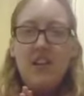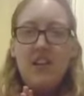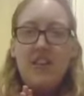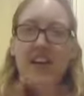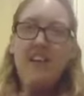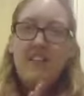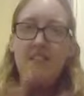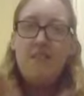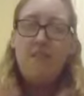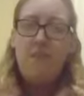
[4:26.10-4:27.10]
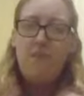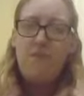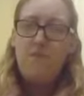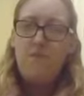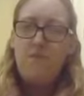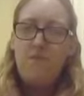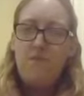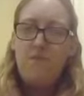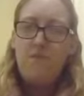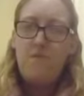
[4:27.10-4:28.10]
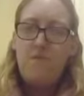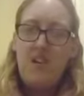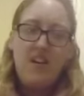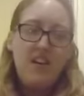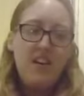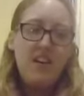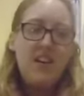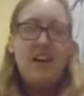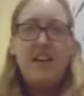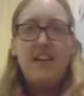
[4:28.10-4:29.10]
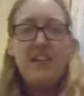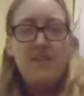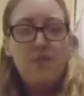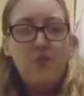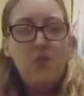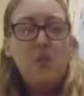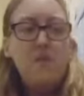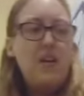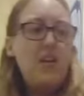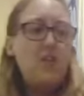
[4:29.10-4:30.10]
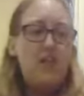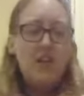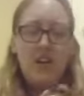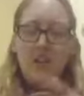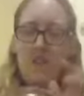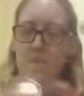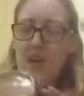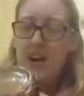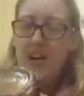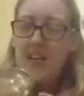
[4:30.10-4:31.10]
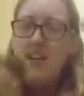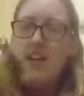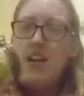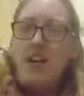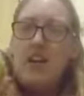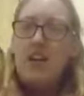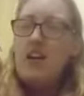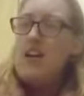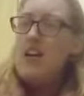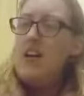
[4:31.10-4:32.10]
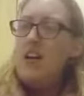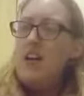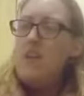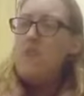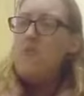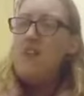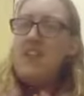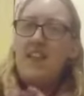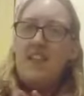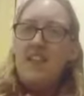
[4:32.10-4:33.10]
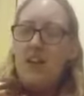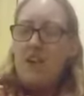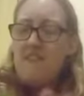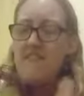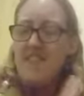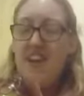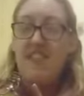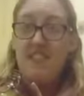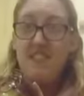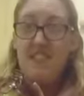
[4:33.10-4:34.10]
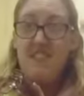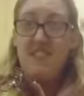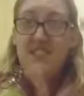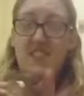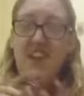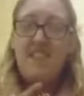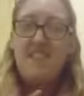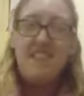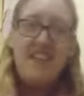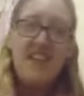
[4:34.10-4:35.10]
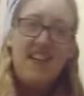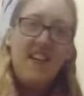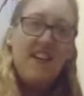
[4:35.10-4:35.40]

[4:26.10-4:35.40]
that it for vlogging. I am talking about my uh, reading challenge next year.